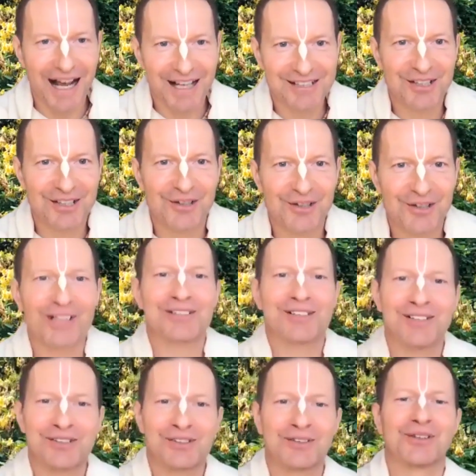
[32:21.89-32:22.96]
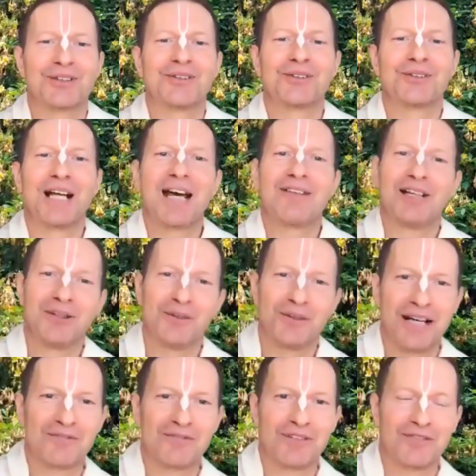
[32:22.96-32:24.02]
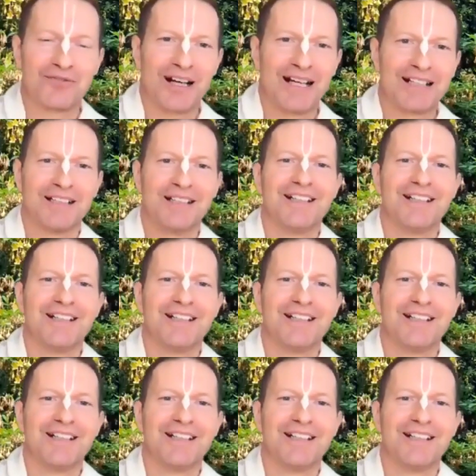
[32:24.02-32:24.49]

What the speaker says: ask questions to your Gurudev and you were never afraid,